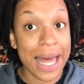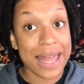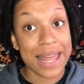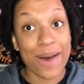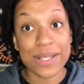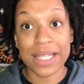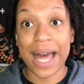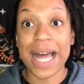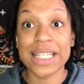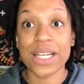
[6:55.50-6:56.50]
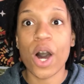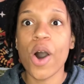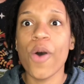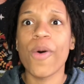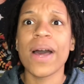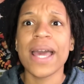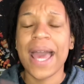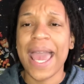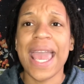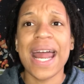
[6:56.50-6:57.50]
that was a lot i took oh
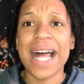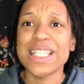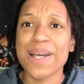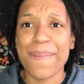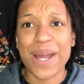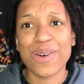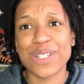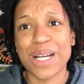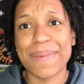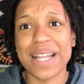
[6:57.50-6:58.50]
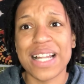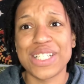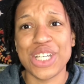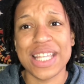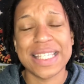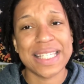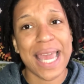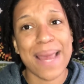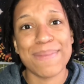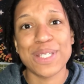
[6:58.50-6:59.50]
and i took medical terminology the
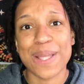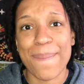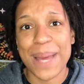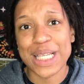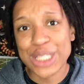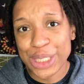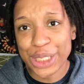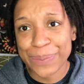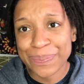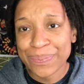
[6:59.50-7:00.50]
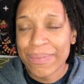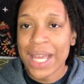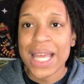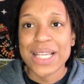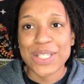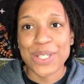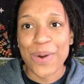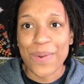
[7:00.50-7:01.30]
same semester so